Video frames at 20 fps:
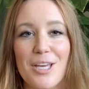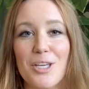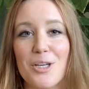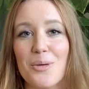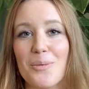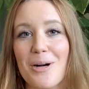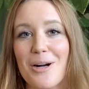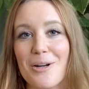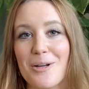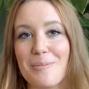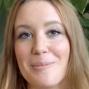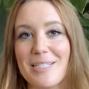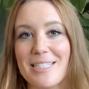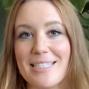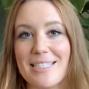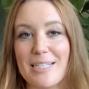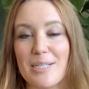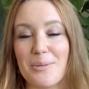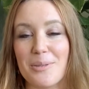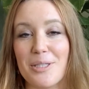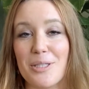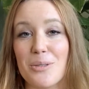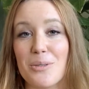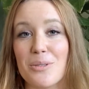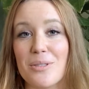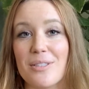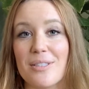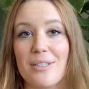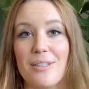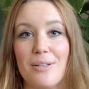You're welcome to stick with
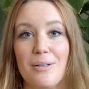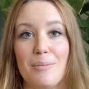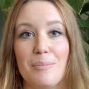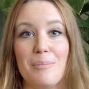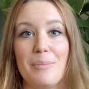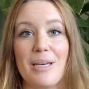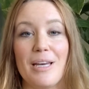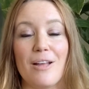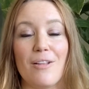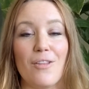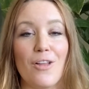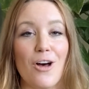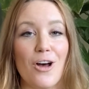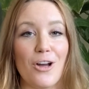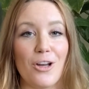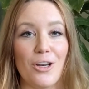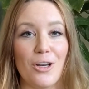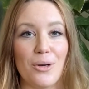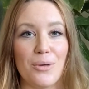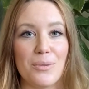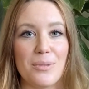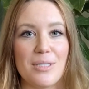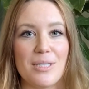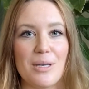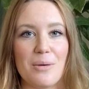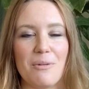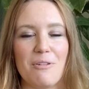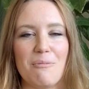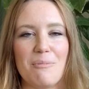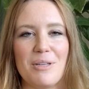those big long notes
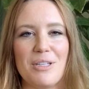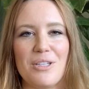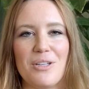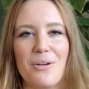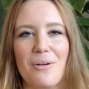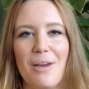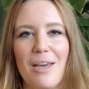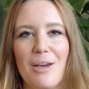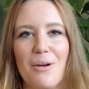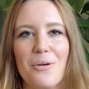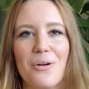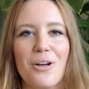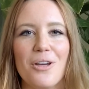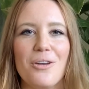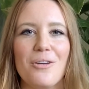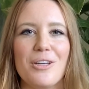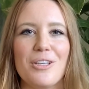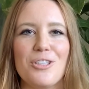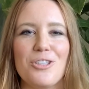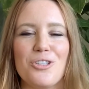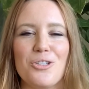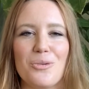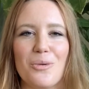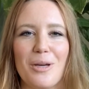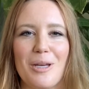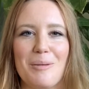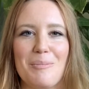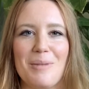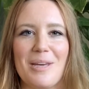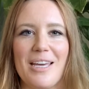that we've been doing, or you can
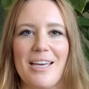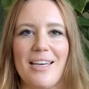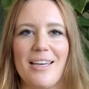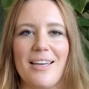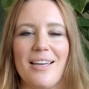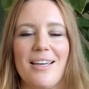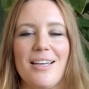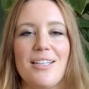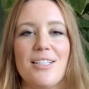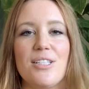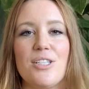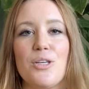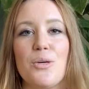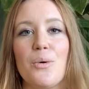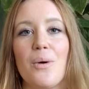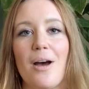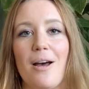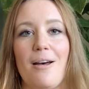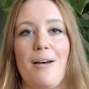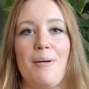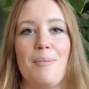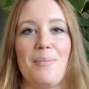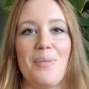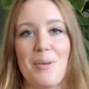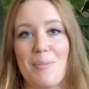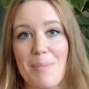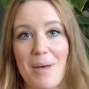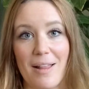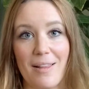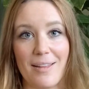join me to hum
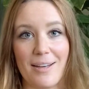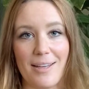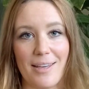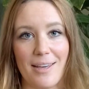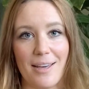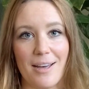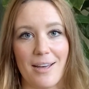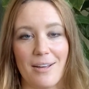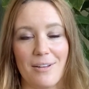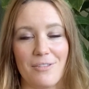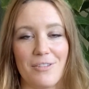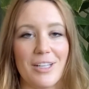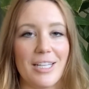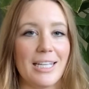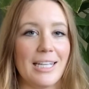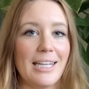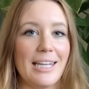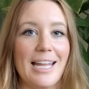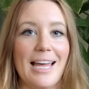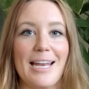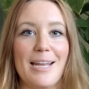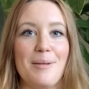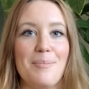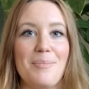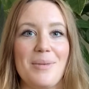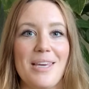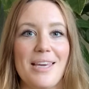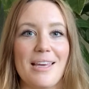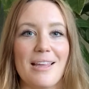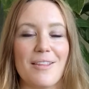the melody of Let
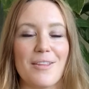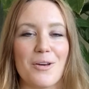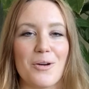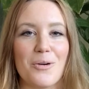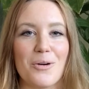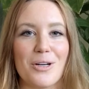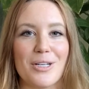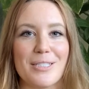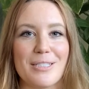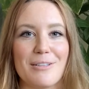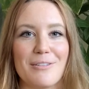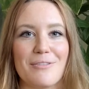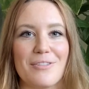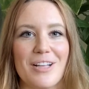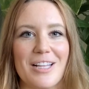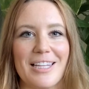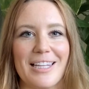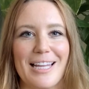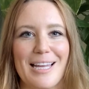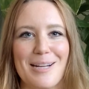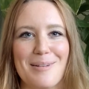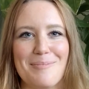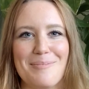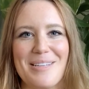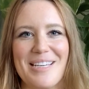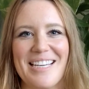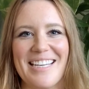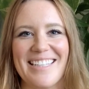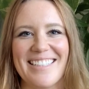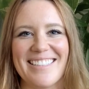It Be, the chorus of Let It
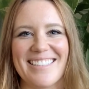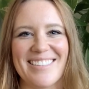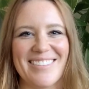Be.